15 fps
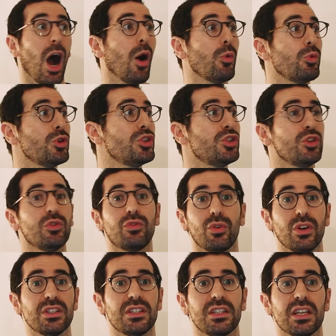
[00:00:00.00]
would you, for
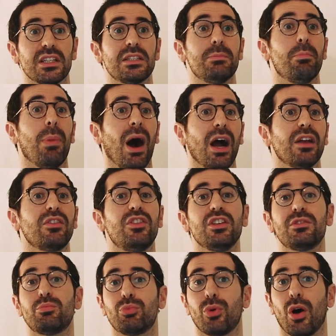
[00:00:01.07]
instance, buy this
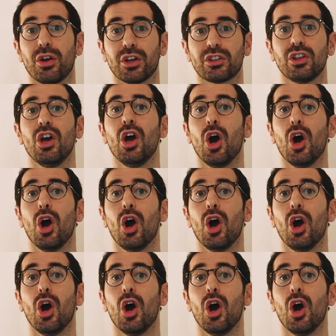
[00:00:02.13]
product